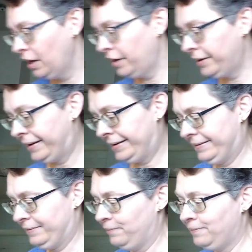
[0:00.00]
All right,
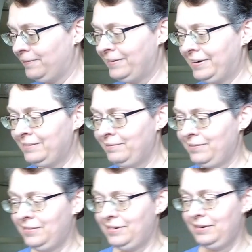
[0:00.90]
one
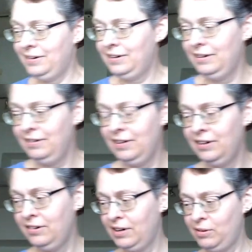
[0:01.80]
more.
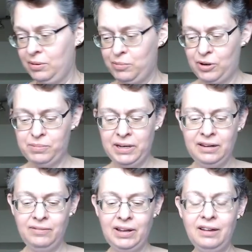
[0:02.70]
No, not one more. But
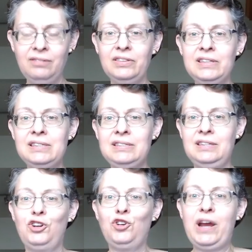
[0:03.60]
anyway, this is
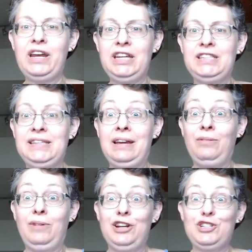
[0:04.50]
the greatest thing I
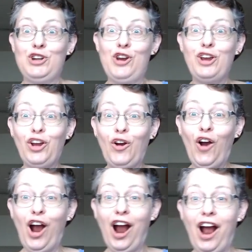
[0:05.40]
want to show you.
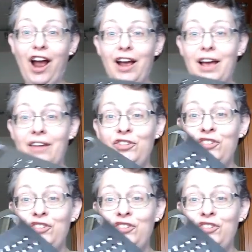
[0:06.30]
Have you